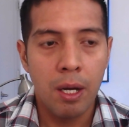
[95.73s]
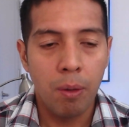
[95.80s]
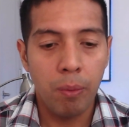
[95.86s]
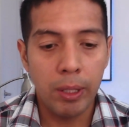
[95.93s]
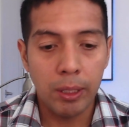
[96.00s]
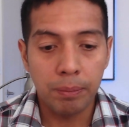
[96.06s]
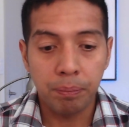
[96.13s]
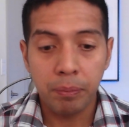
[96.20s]

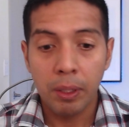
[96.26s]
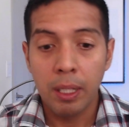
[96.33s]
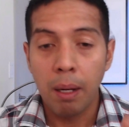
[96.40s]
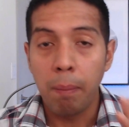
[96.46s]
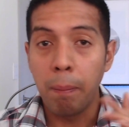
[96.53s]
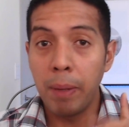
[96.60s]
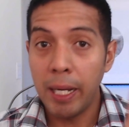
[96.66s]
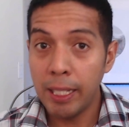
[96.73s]
Well,
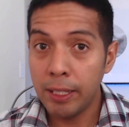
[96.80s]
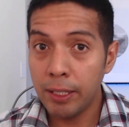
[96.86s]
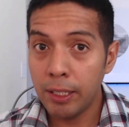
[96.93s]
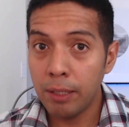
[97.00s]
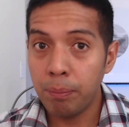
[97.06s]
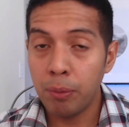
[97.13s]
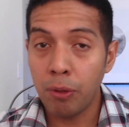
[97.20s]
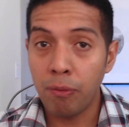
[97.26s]

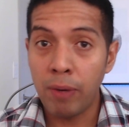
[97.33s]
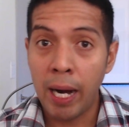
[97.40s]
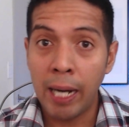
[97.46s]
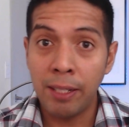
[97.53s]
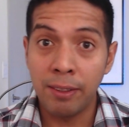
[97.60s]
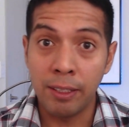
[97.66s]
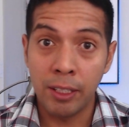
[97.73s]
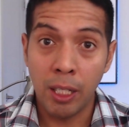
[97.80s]
Blender
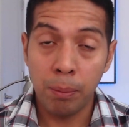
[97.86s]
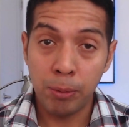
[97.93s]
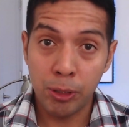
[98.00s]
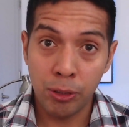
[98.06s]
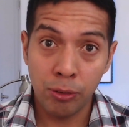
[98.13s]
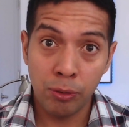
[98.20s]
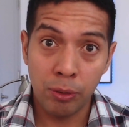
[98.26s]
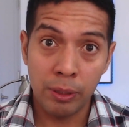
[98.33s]
provides an
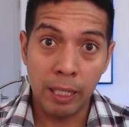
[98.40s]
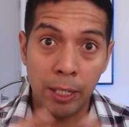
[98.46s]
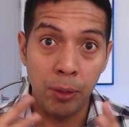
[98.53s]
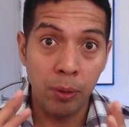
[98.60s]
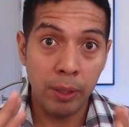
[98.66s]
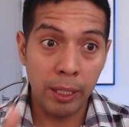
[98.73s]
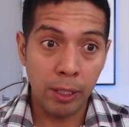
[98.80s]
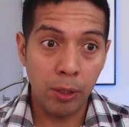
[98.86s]
option that you
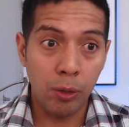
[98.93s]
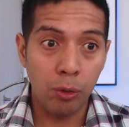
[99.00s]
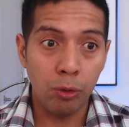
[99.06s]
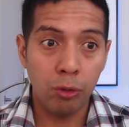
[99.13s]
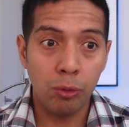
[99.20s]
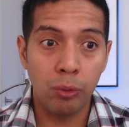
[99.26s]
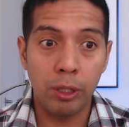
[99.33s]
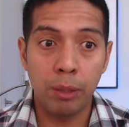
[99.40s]
can use
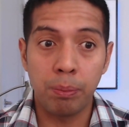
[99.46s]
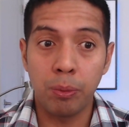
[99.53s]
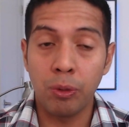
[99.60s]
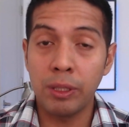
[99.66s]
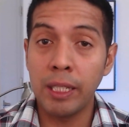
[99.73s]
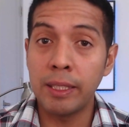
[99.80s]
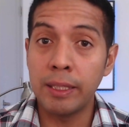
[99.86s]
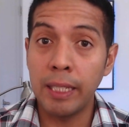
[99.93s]
to export
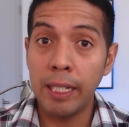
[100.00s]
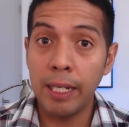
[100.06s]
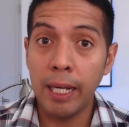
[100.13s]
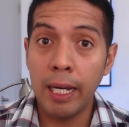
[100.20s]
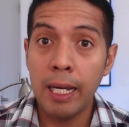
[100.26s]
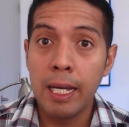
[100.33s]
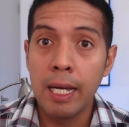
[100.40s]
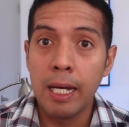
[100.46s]
the data